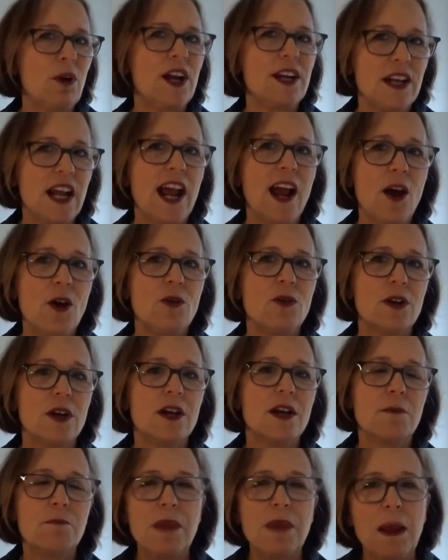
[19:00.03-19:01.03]
right now.
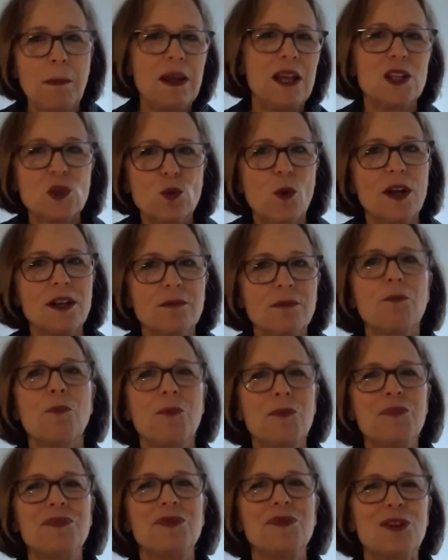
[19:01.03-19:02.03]
Maybe it's one
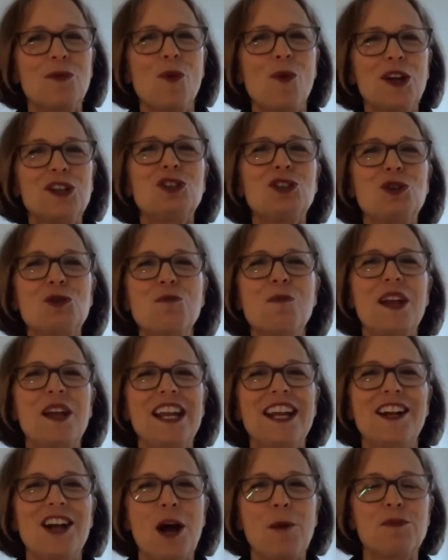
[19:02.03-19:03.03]
too
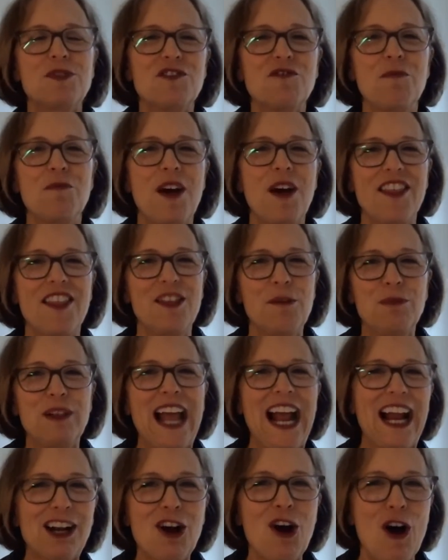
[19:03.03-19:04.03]
many cups of the
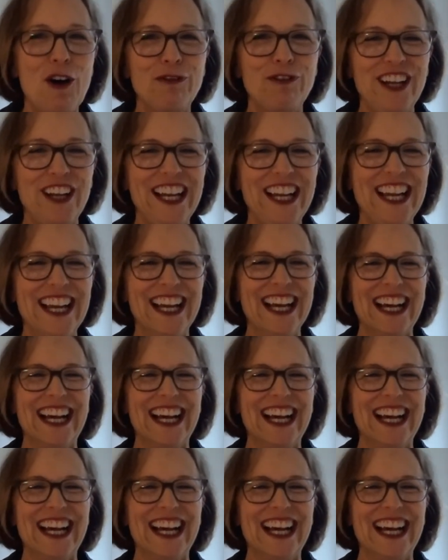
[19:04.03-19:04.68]
black coffee,